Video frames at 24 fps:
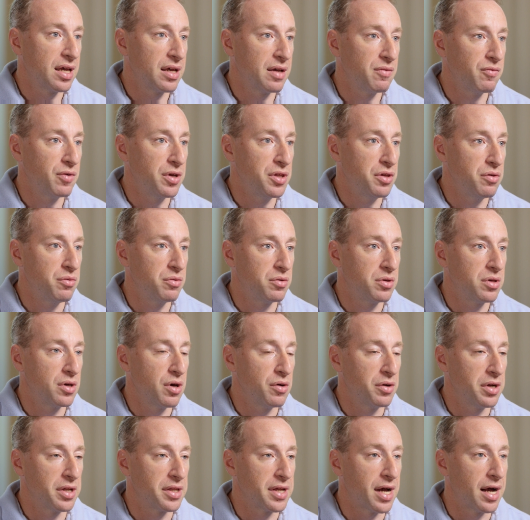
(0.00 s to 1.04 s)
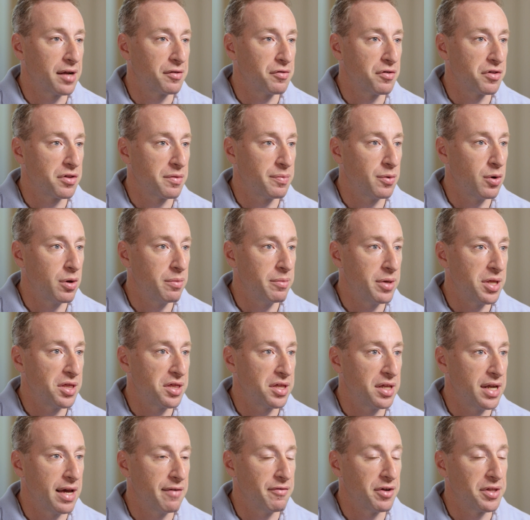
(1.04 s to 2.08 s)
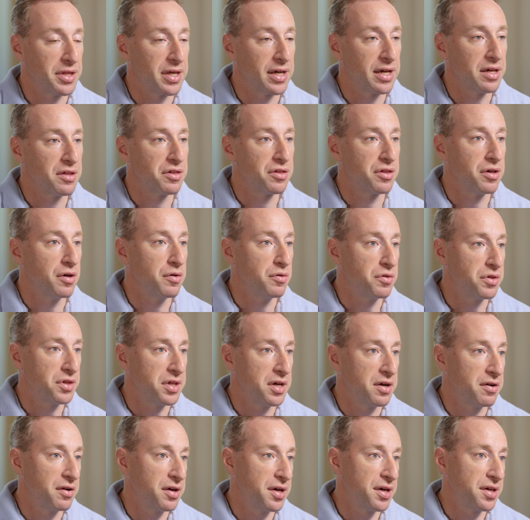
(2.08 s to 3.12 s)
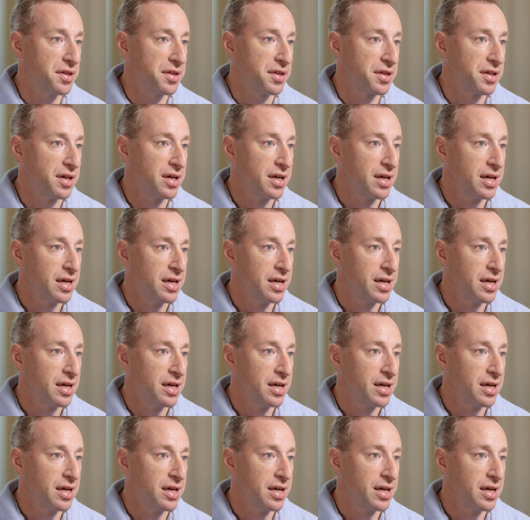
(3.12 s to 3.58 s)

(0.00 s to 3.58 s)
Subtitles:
When you go to doctor's appointments and everything is so serious,